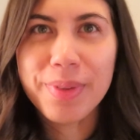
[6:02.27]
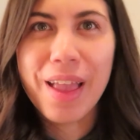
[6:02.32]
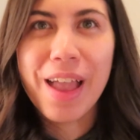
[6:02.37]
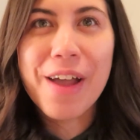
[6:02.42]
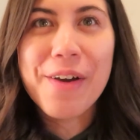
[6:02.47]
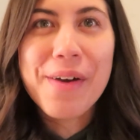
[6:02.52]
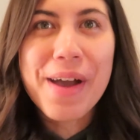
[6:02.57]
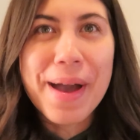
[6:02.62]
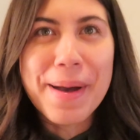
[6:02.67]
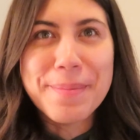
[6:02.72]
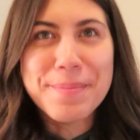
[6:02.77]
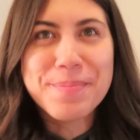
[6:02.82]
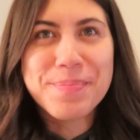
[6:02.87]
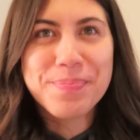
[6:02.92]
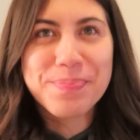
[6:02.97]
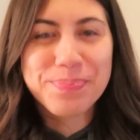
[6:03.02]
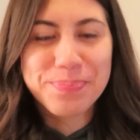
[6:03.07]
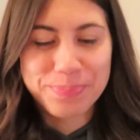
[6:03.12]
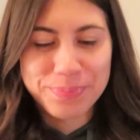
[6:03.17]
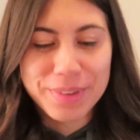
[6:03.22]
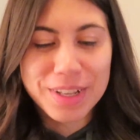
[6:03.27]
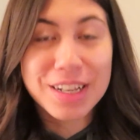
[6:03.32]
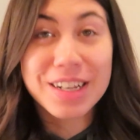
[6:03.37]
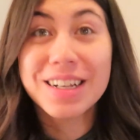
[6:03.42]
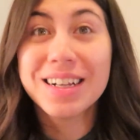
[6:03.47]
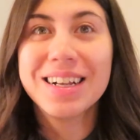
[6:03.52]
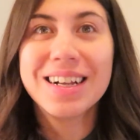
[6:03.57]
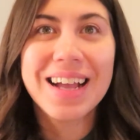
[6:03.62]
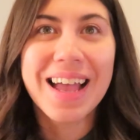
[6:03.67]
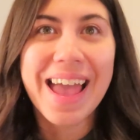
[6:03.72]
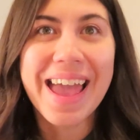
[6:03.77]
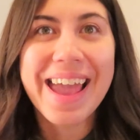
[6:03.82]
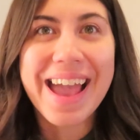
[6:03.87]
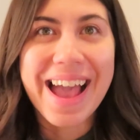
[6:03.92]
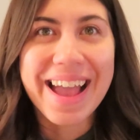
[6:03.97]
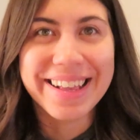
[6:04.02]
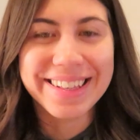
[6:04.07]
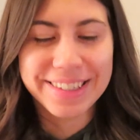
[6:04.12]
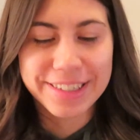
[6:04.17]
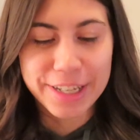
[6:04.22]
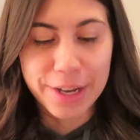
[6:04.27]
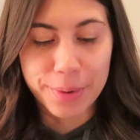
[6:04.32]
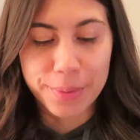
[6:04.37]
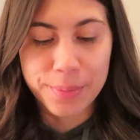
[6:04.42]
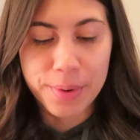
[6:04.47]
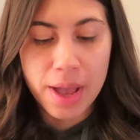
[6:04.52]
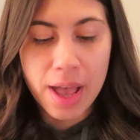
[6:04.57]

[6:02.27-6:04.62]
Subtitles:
Okay, hey guys, so